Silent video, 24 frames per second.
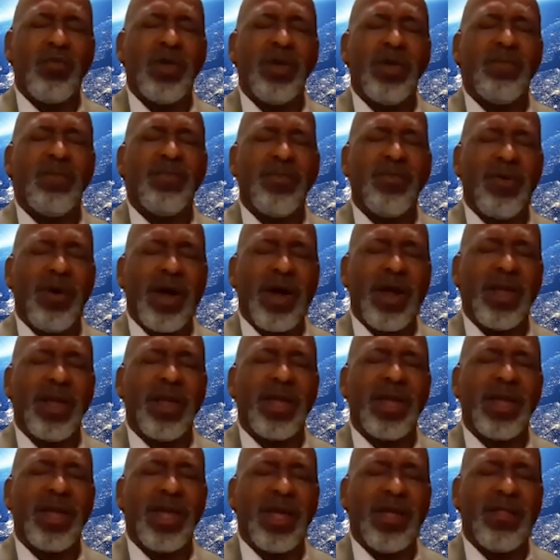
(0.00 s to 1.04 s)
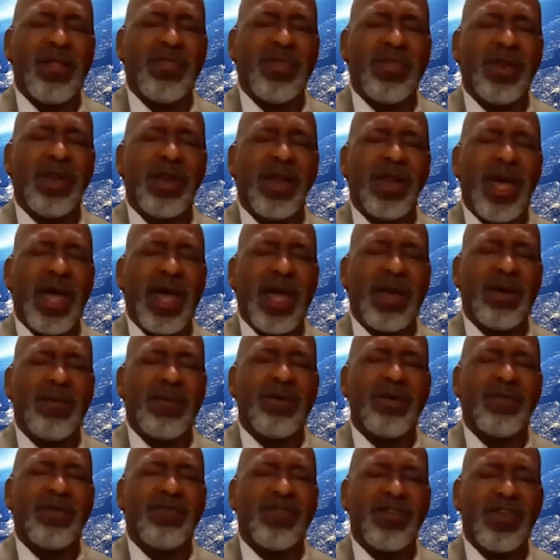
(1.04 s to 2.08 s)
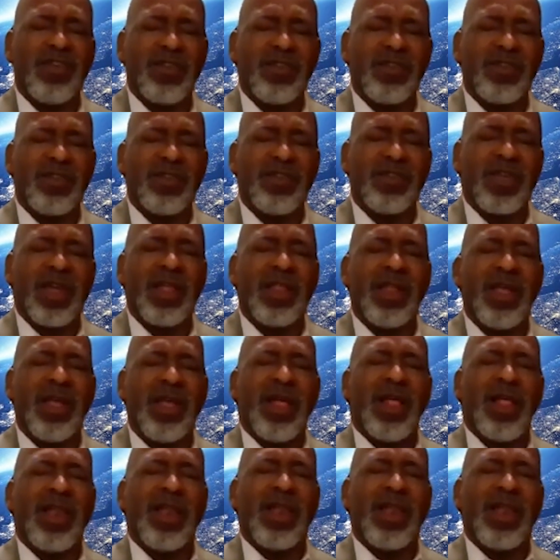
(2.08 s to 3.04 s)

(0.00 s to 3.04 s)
We pray in the name of Jesus that